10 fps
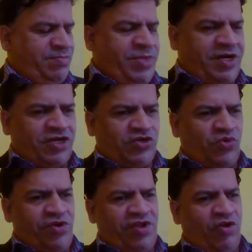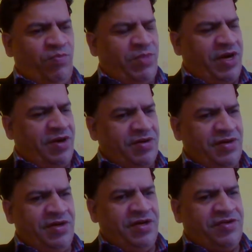British courts have made
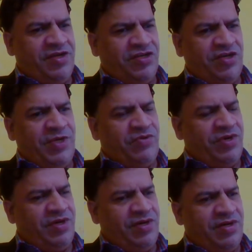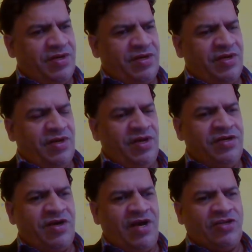distinction between
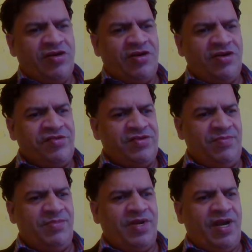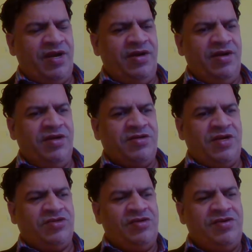international custom and
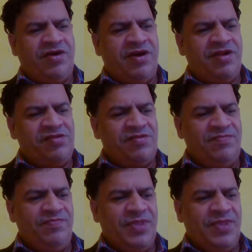international treaties.